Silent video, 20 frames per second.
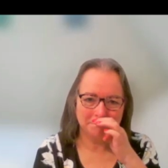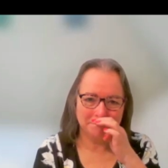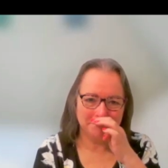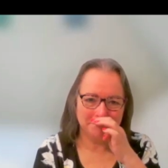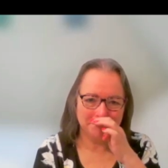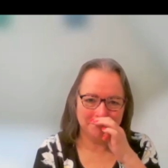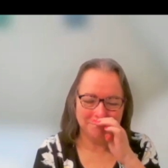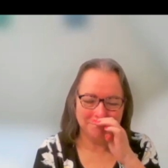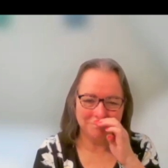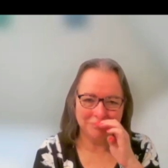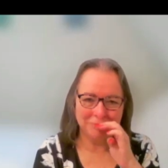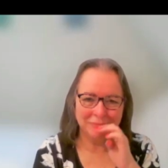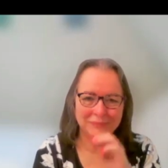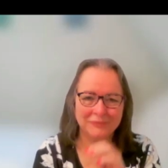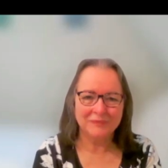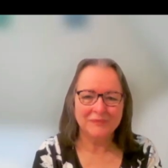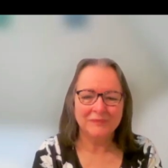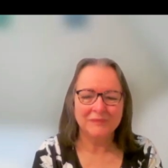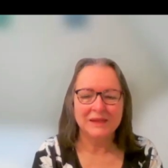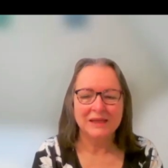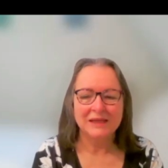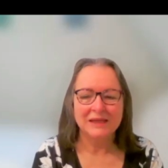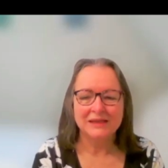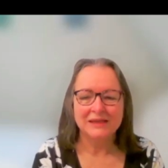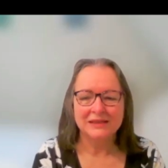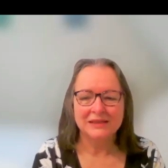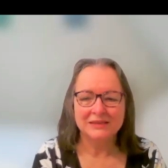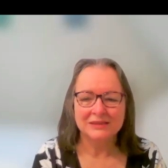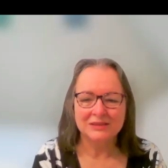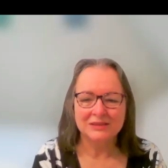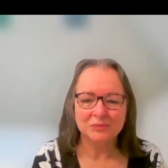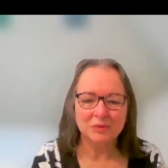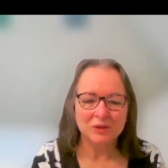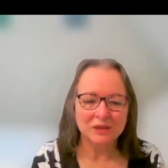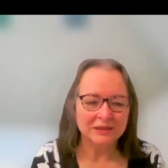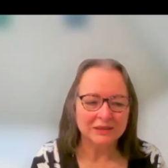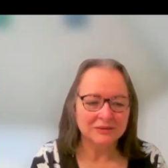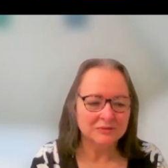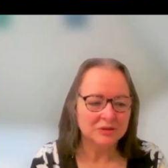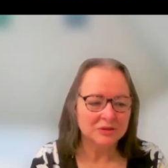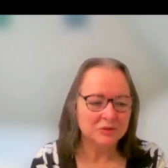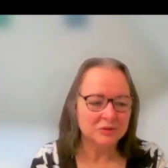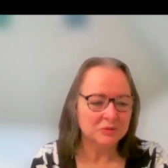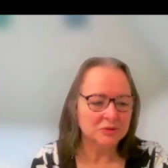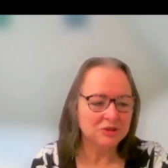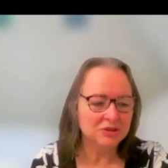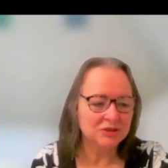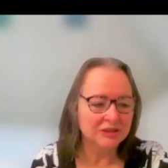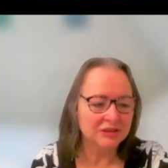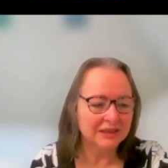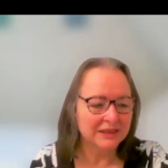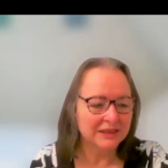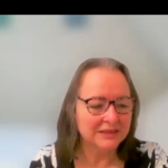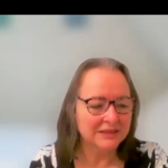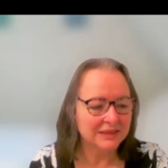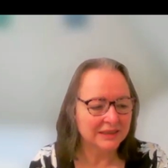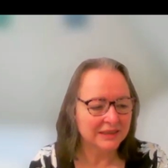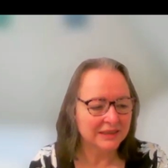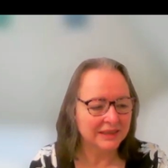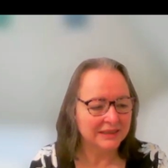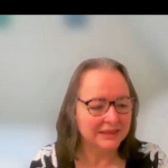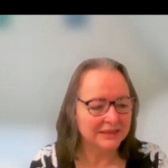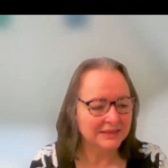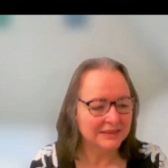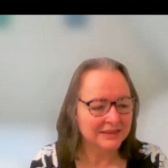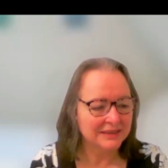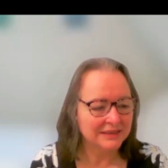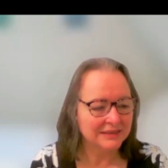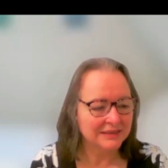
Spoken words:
Mm-hmm. So what else would you like to add?